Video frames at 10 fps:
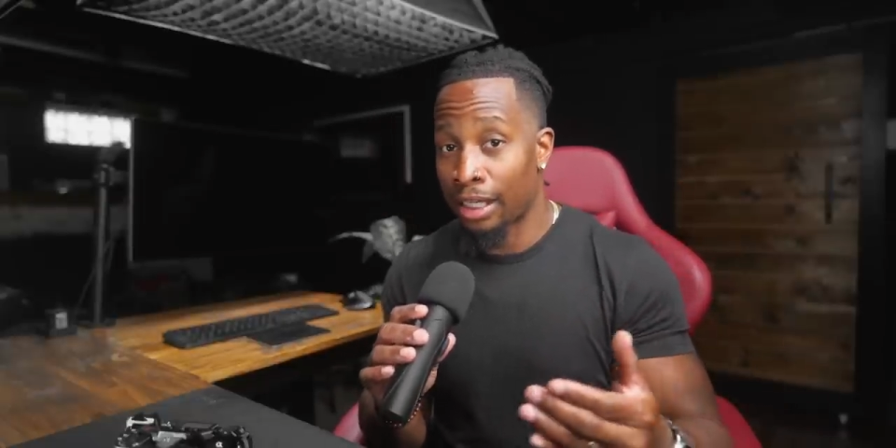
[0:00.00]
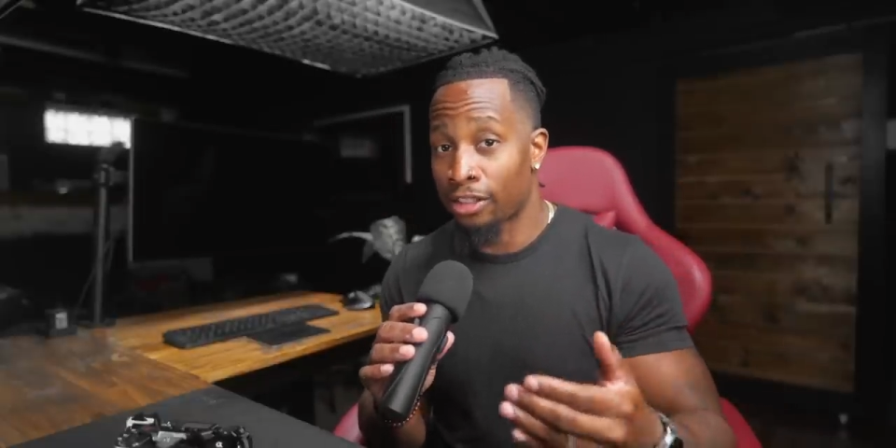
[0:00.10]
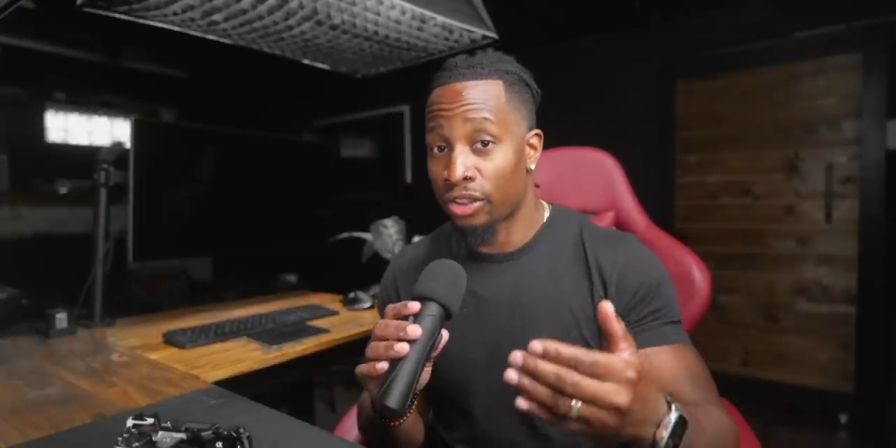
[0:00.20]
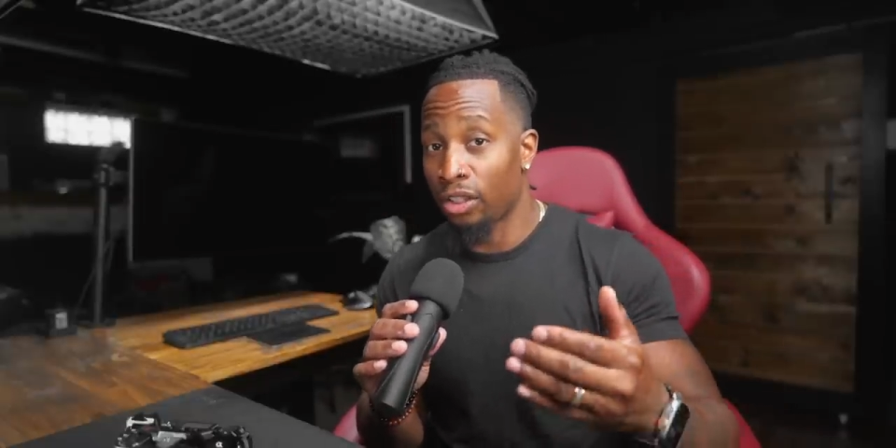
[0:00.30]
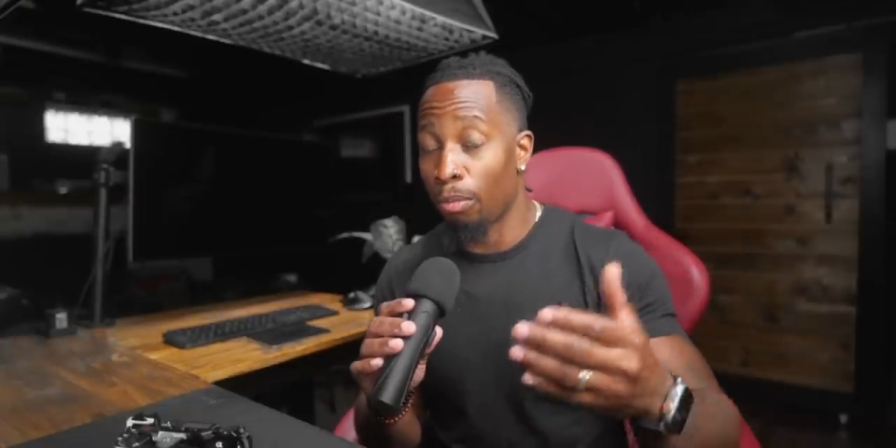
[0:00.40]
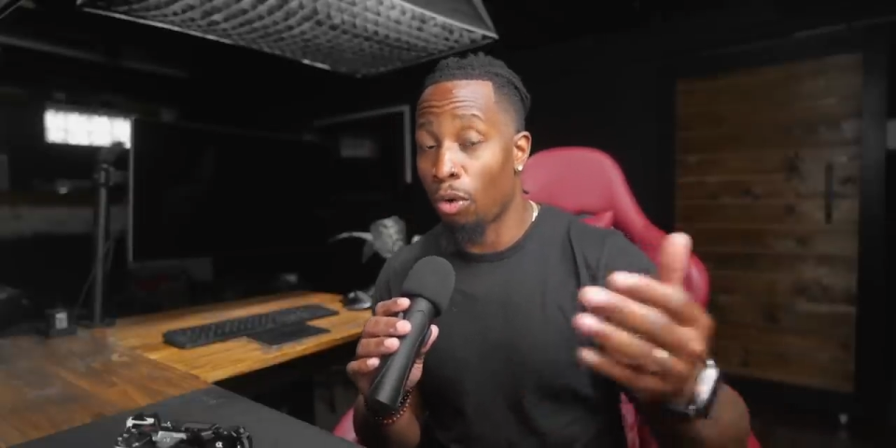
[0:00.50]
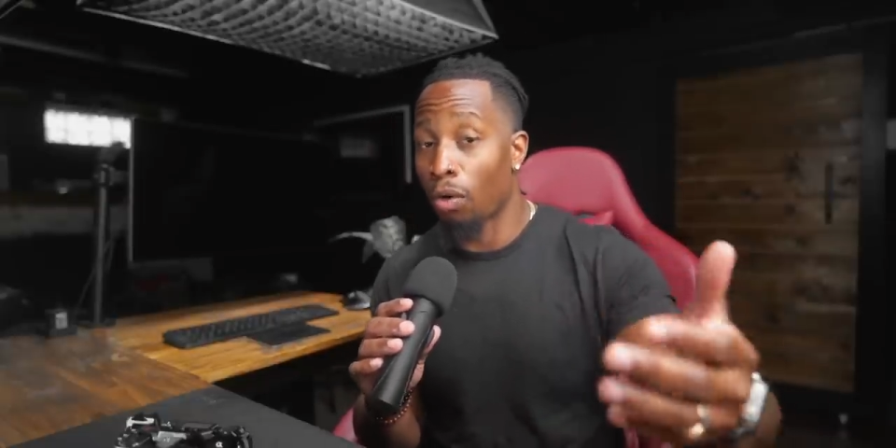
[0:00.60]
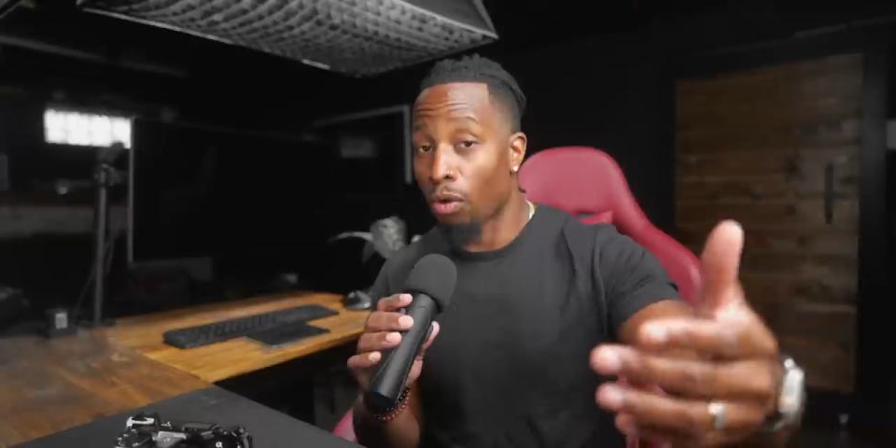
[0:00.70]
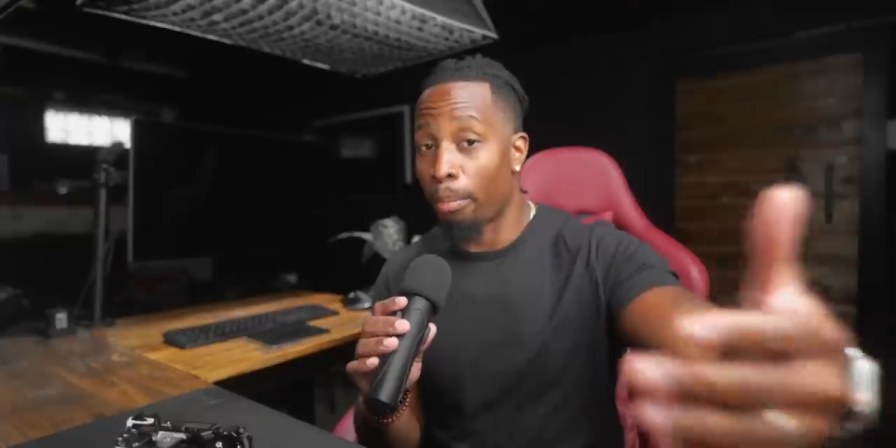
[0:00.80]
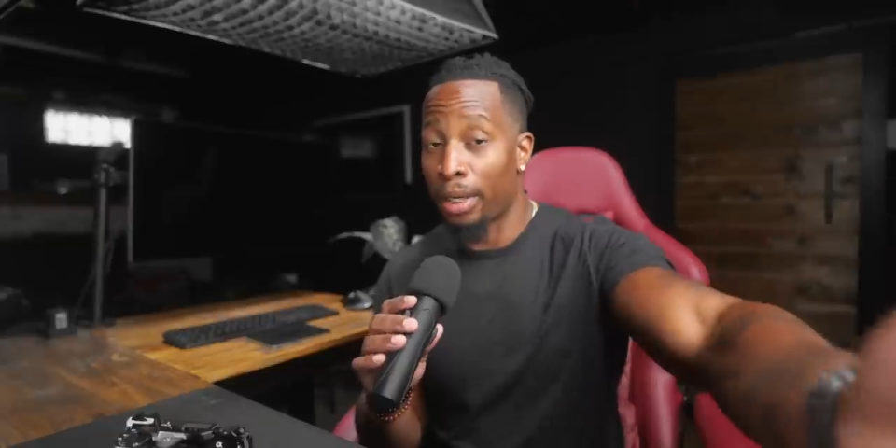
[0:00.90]
They're still
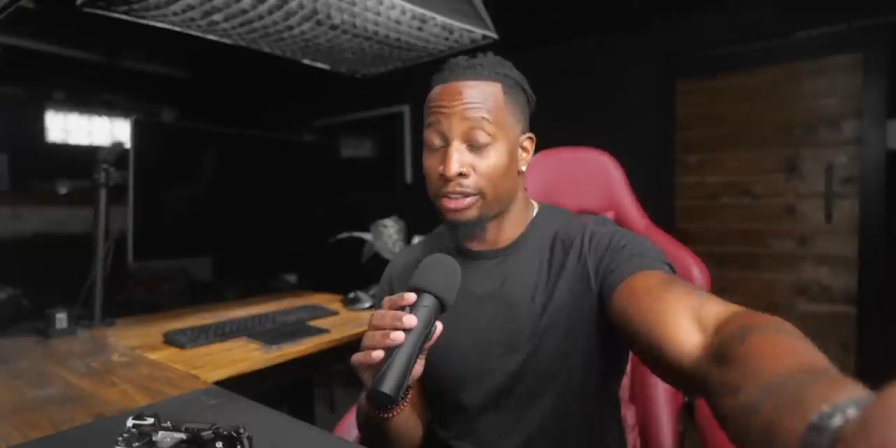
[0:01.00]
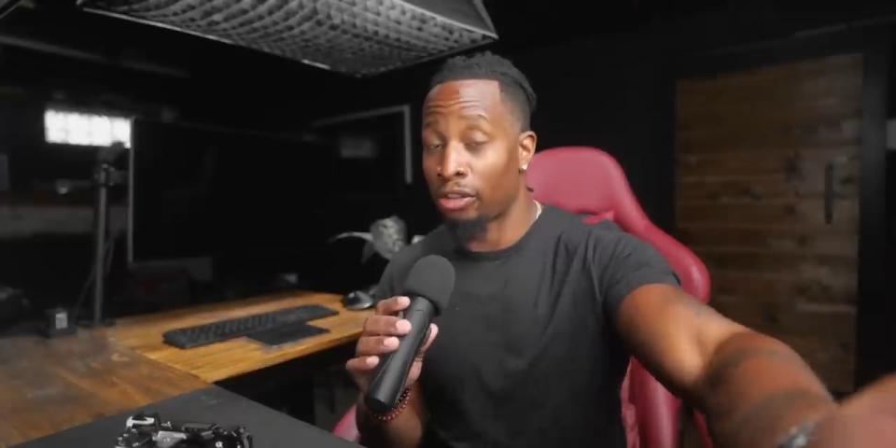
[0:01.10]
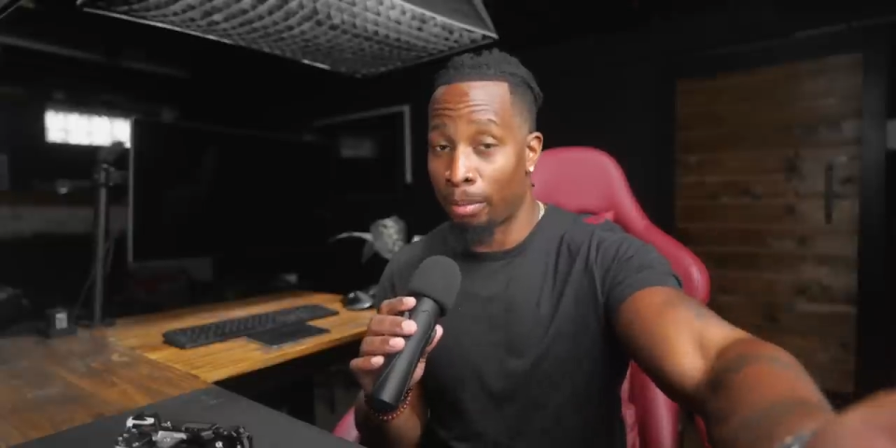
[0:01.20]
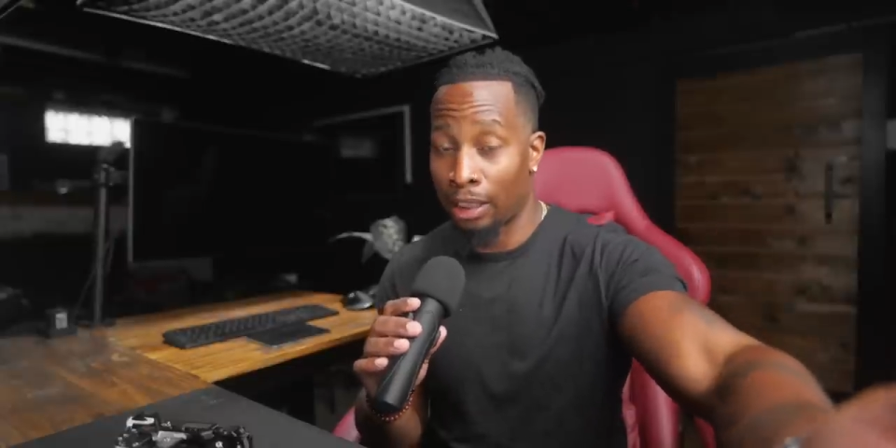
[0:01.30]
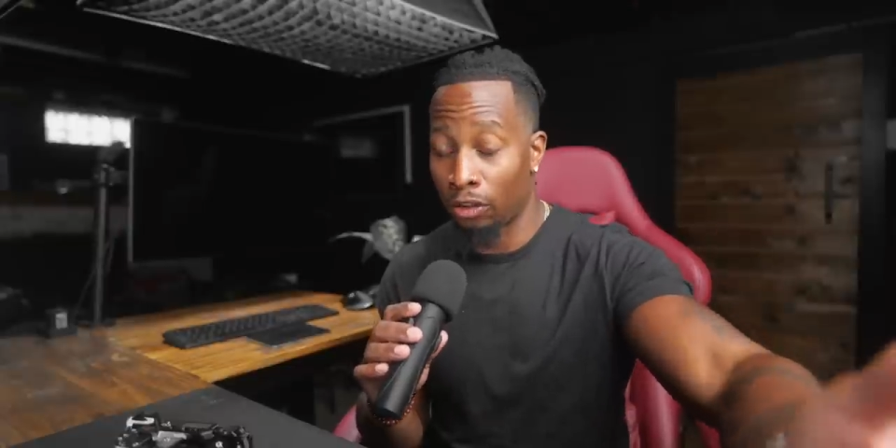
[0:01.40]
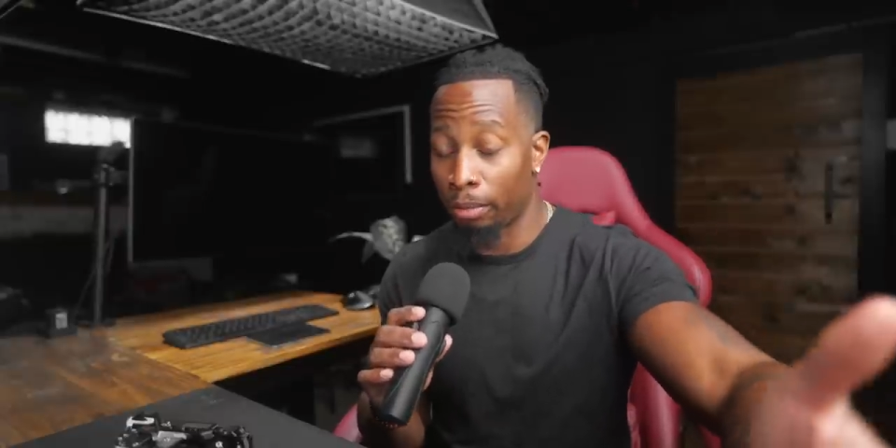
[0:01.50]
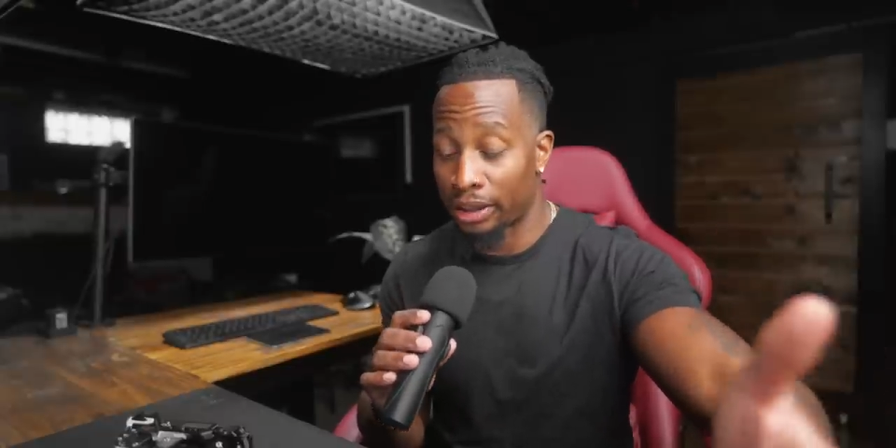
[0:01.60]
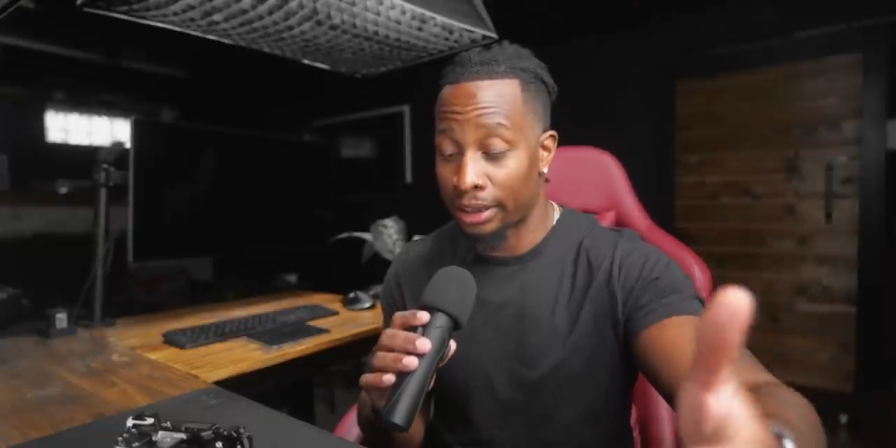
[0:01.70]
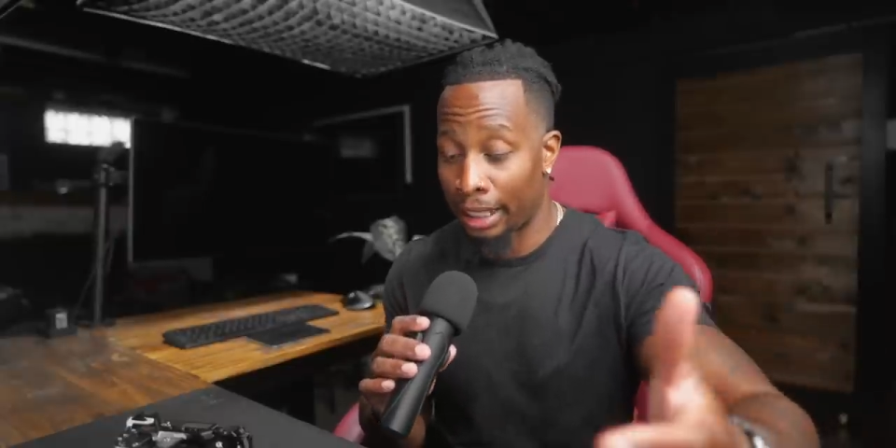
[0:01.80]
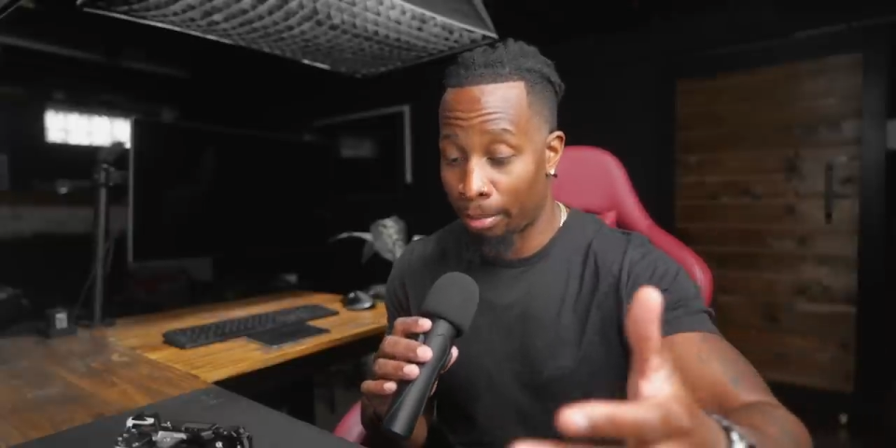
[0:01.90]
more robust on my
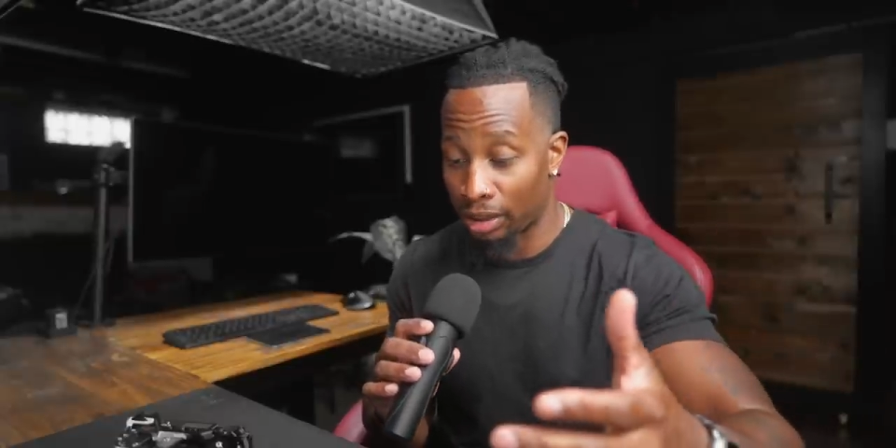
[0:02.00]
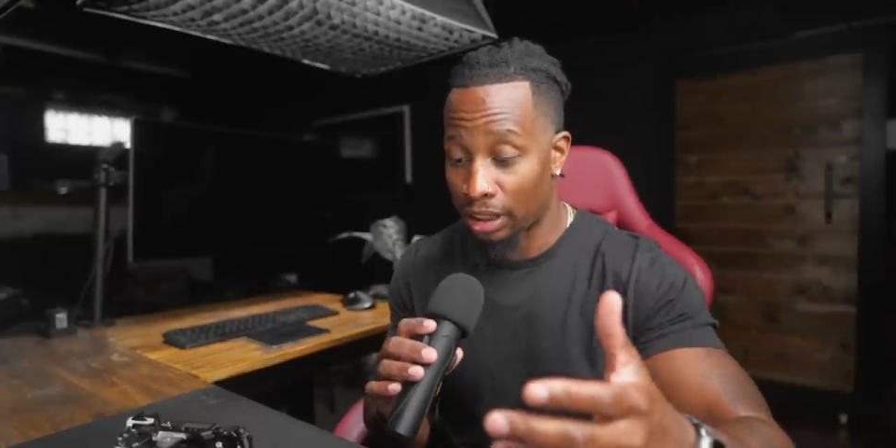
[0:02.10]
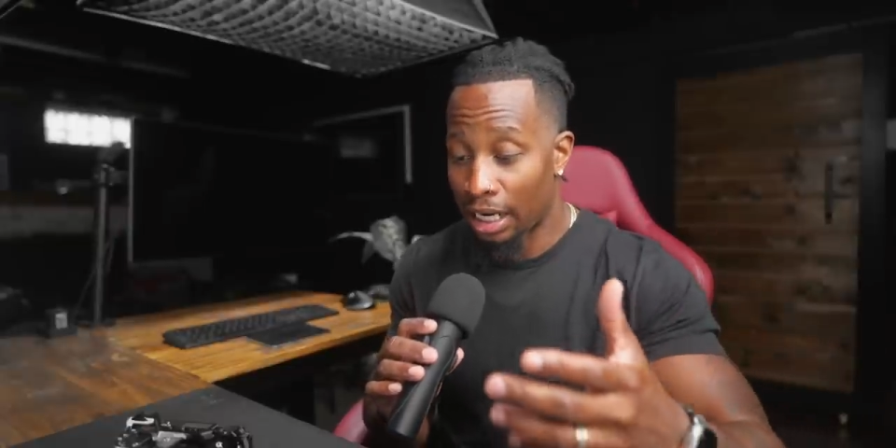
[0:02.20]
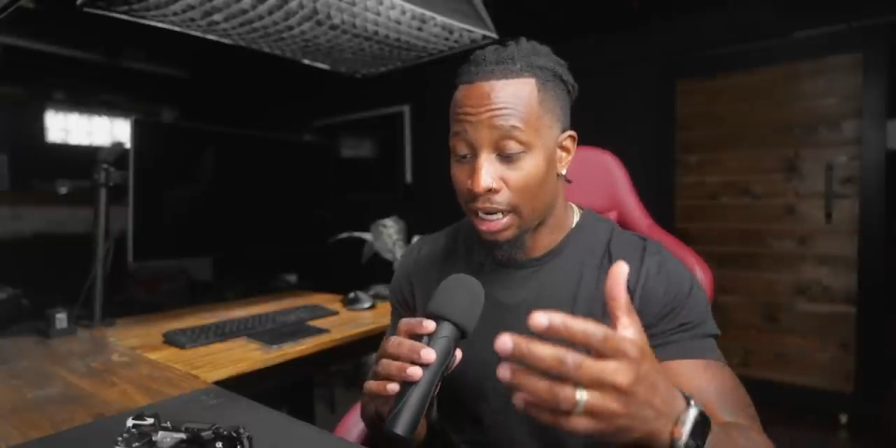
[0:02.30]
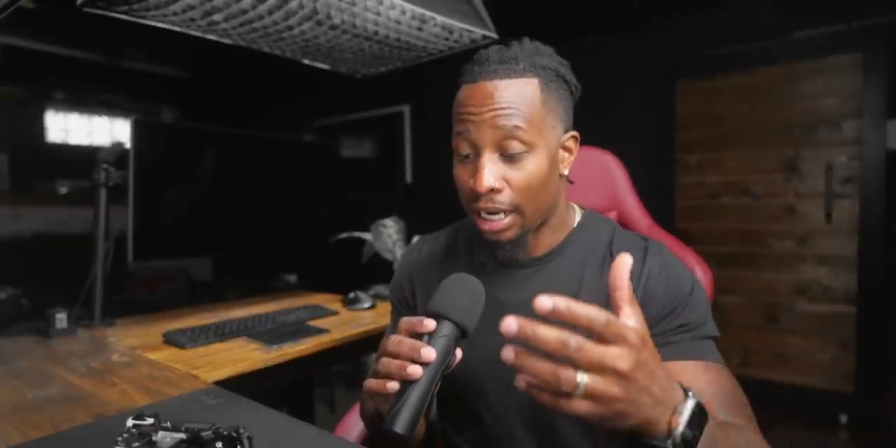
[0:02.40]
Lumix cameras.